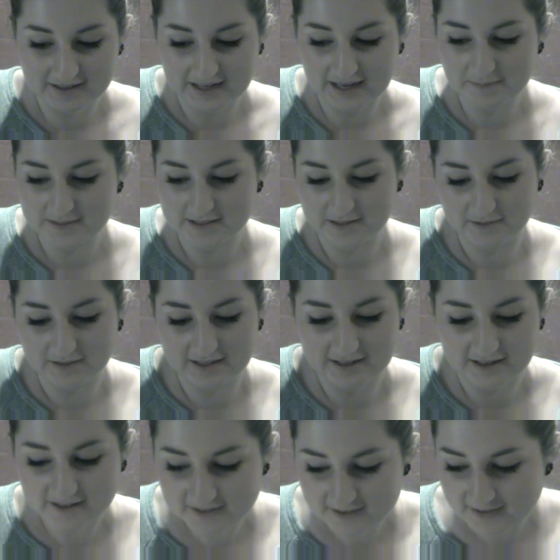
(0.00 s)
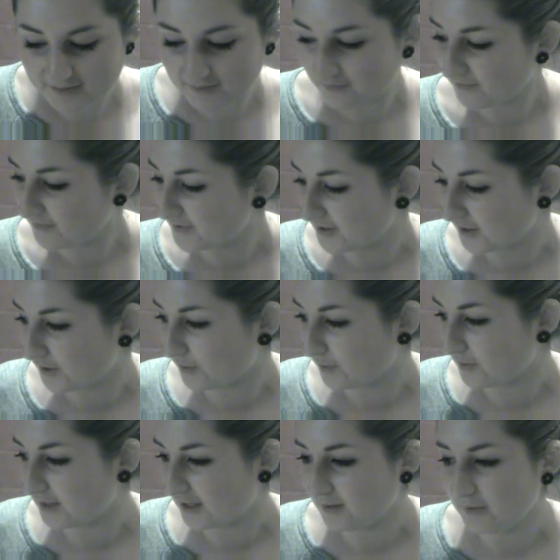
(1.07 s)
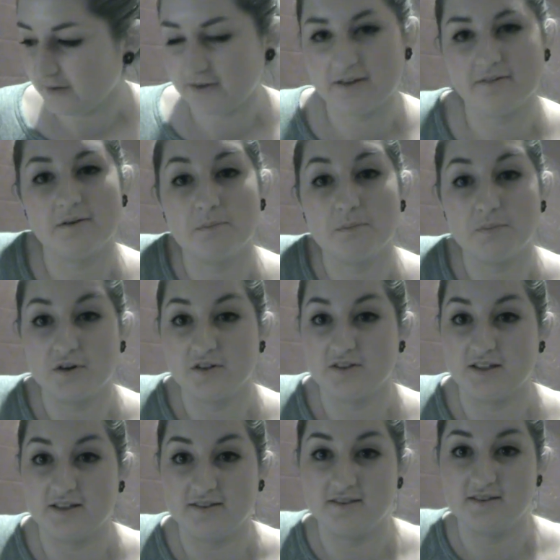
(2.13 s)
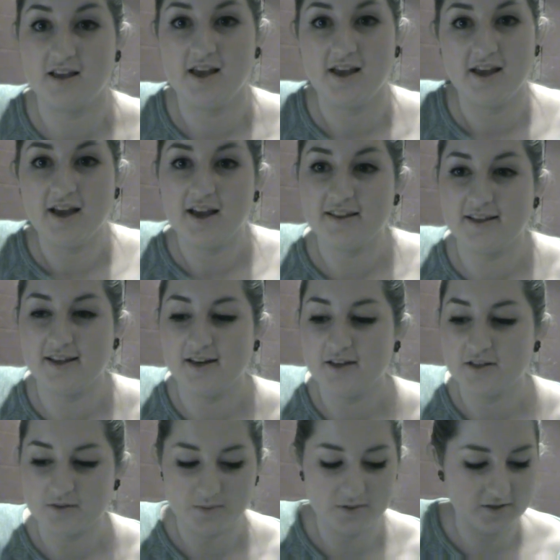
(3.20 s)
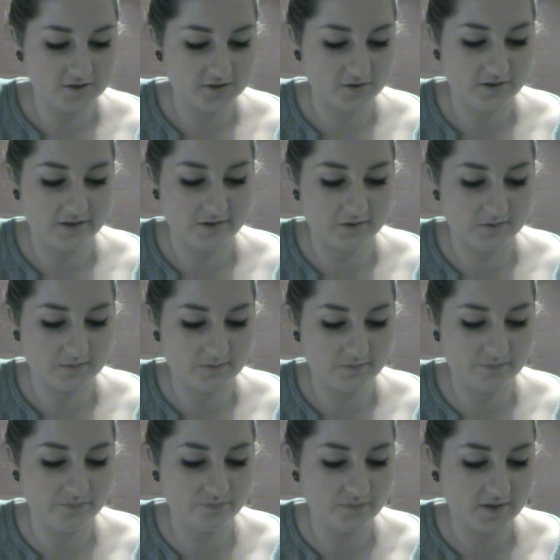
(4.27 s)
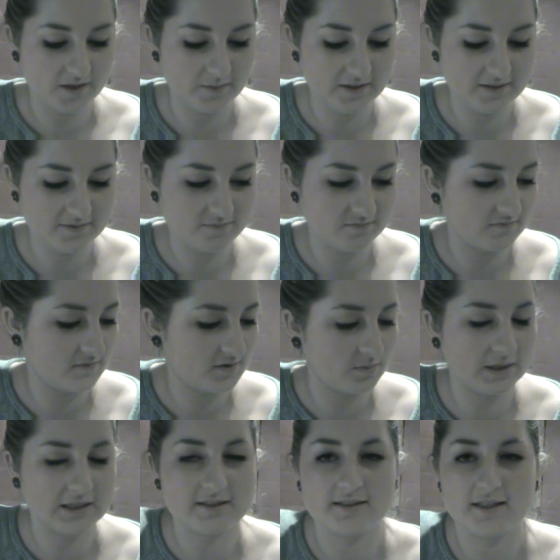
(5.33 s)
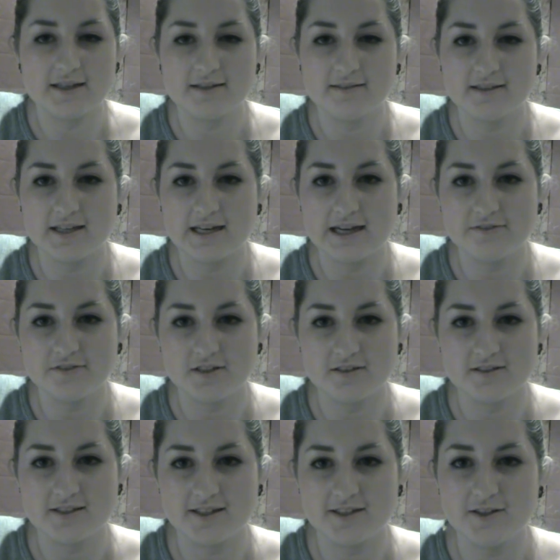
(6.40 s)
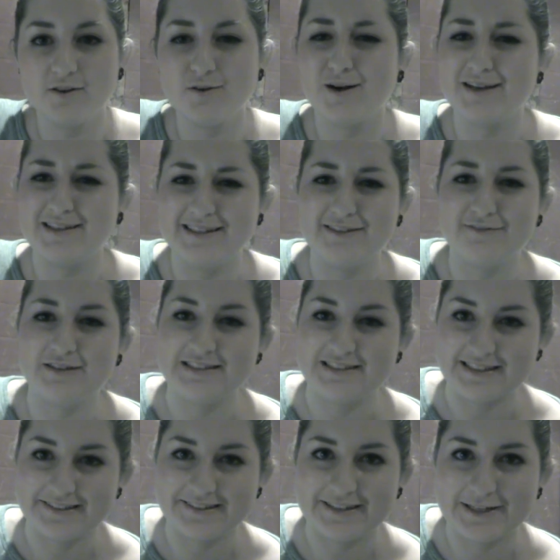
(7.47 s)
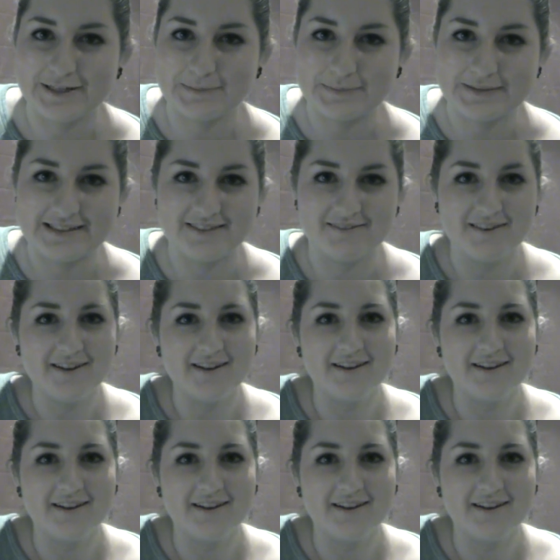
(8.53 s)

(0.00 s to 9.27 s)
absolutely lost. So they're my favorite brushes. And then I just wanted to show you, I went to work today, and then after I was like, oh, I need retail therapy,